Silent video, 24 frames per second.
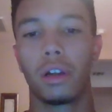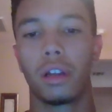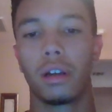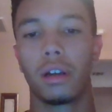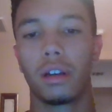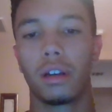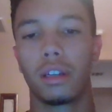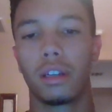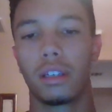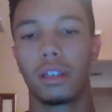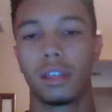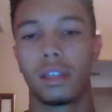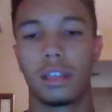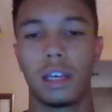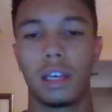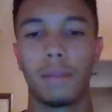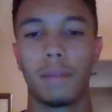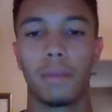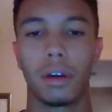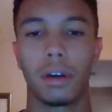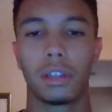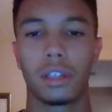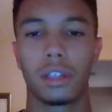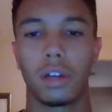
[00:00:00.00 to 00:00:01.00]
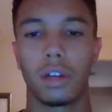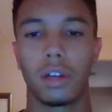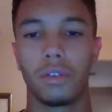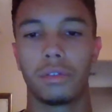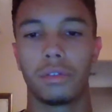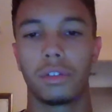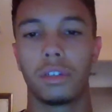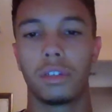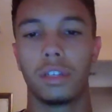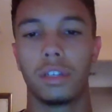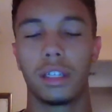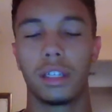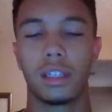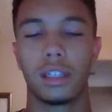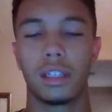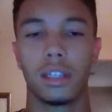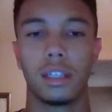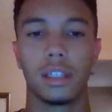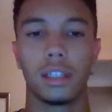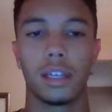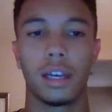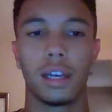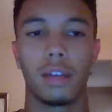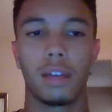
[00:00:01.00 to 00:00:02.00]
to to keep ourselves
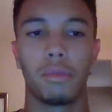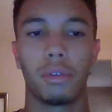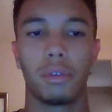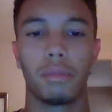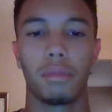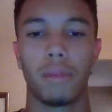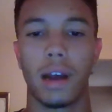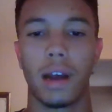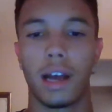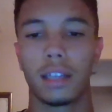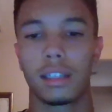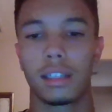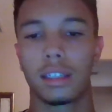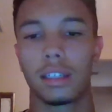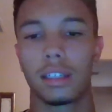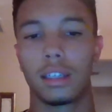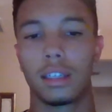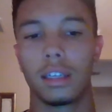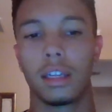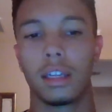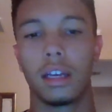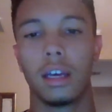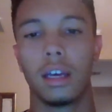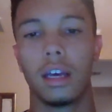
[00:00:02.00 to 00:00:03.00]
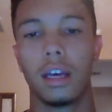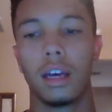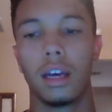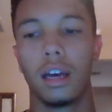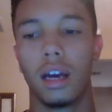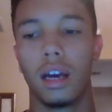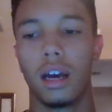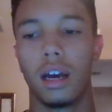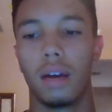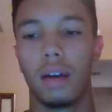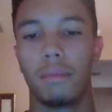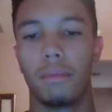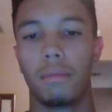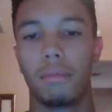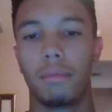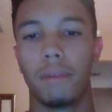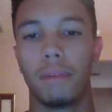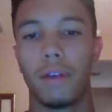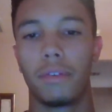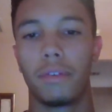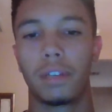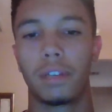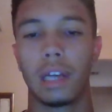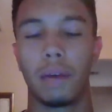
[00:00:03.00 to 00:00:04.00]
distance and with masks. And um,
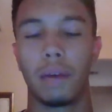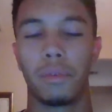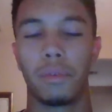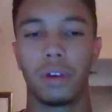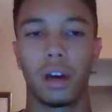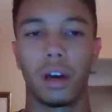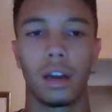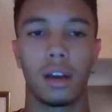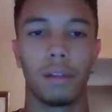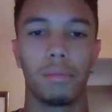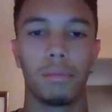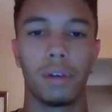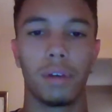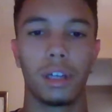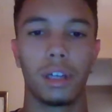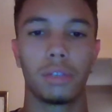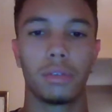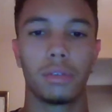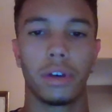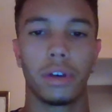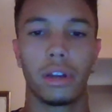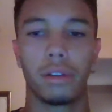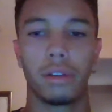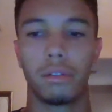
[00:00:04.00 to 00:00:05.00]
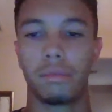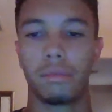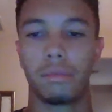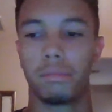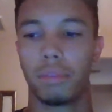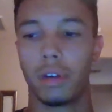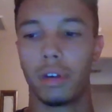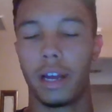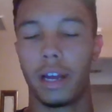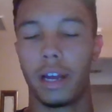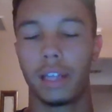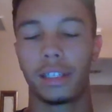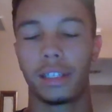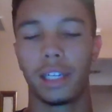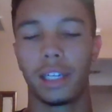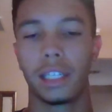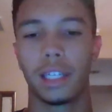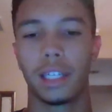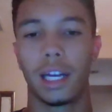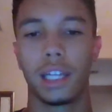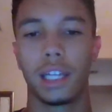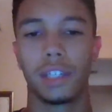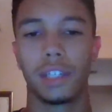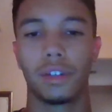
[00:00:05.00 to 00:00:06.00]
every time we got on the bus, we had to put hand
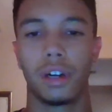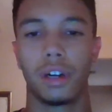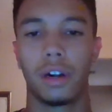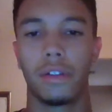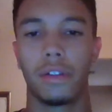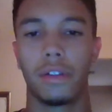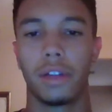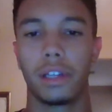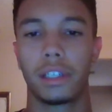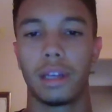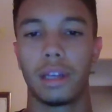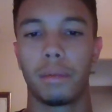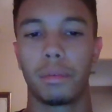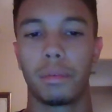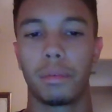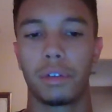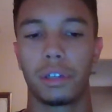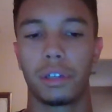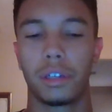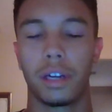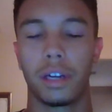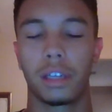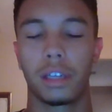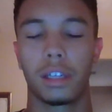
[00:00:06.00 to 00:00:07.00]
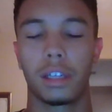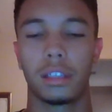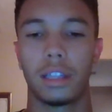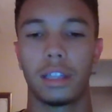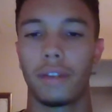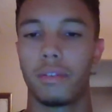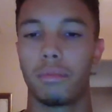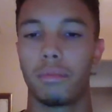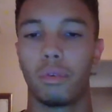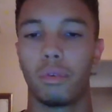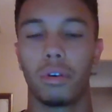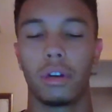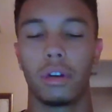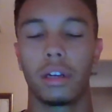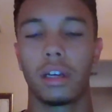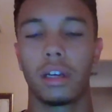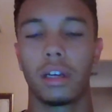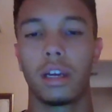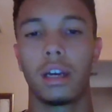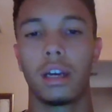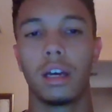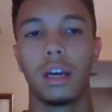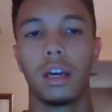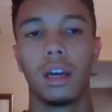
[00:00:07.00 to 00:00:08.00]
sanitizer on. They temperature checked us every morning.
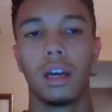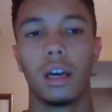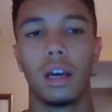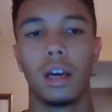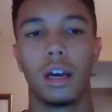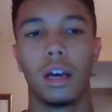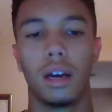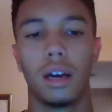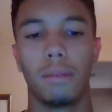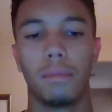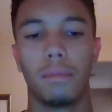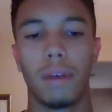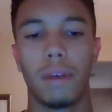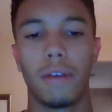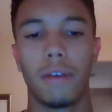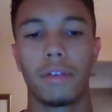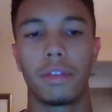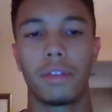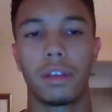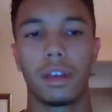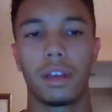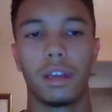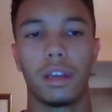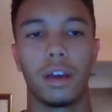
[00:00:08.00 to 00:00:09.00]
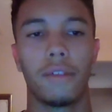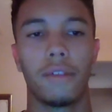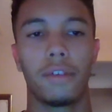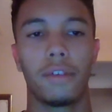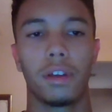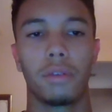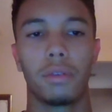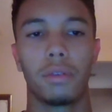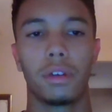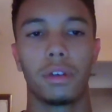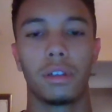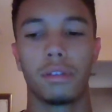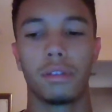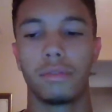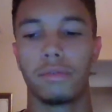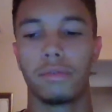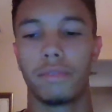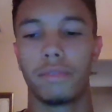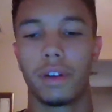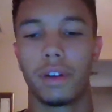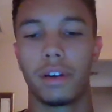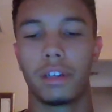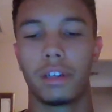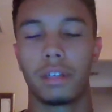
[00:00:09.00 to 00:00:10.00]
Um, everything yeah, I feel like went
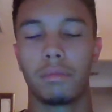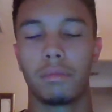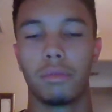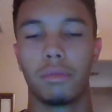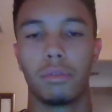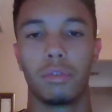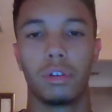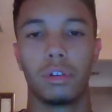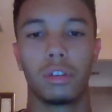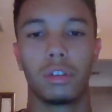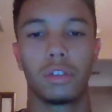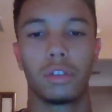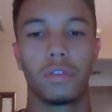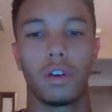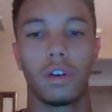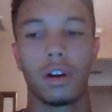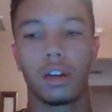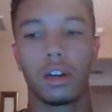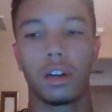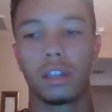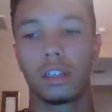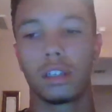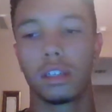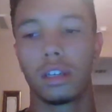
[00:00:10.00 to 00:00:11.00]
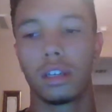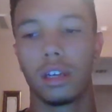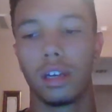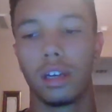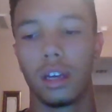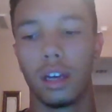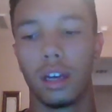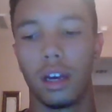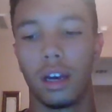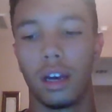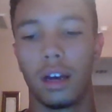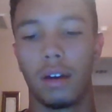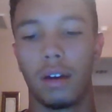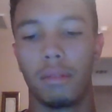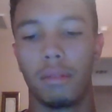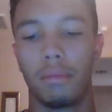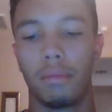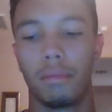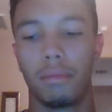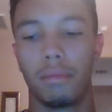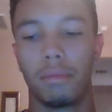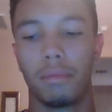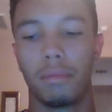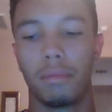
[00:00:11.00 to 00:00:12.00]
very smoothly as far as um,